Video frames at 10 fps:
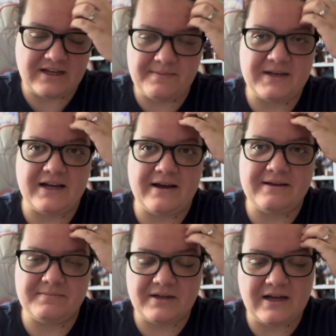I mean,
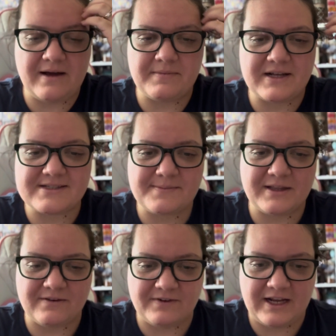I'm not
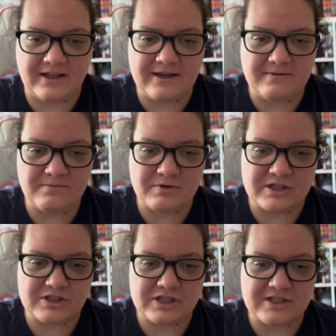smelling vanilla,
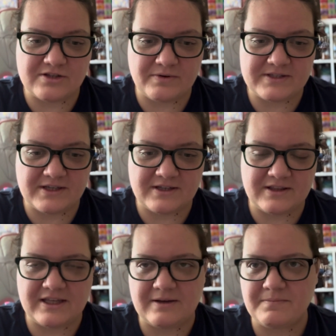which is always a good
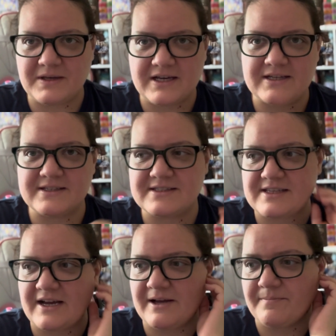thing, because
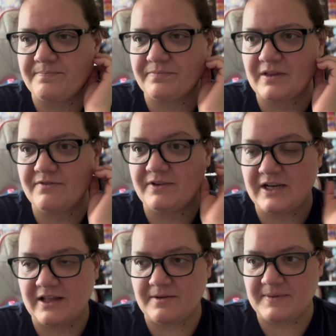
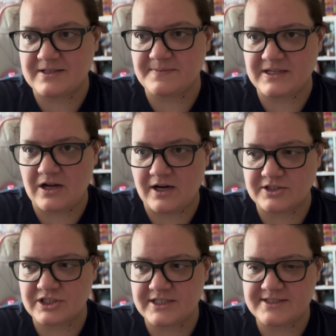vanilla makes me
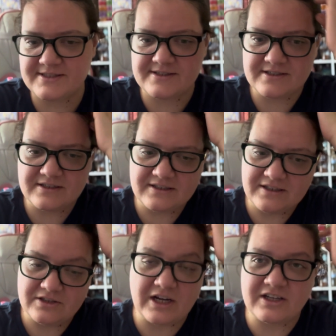nauseous.
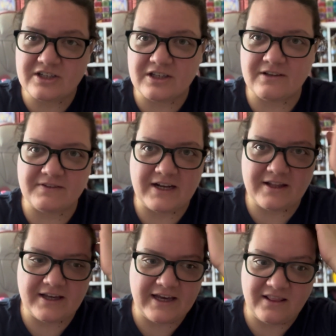Not cooking
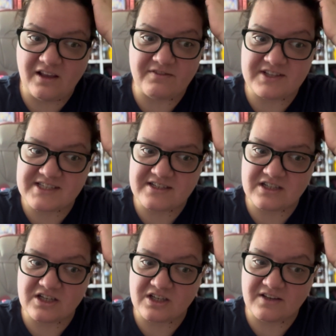vanilla. I love the scent of
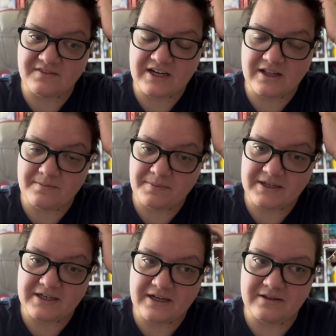cooking vanilla, but
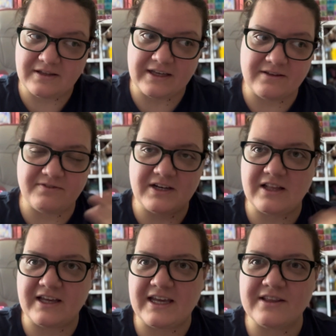like
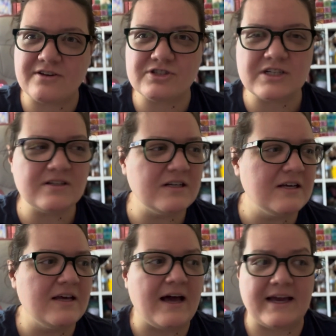vanilla hand lotion,
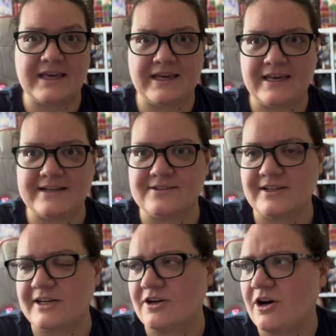I can't handle
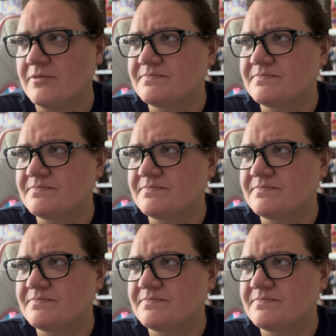it at all.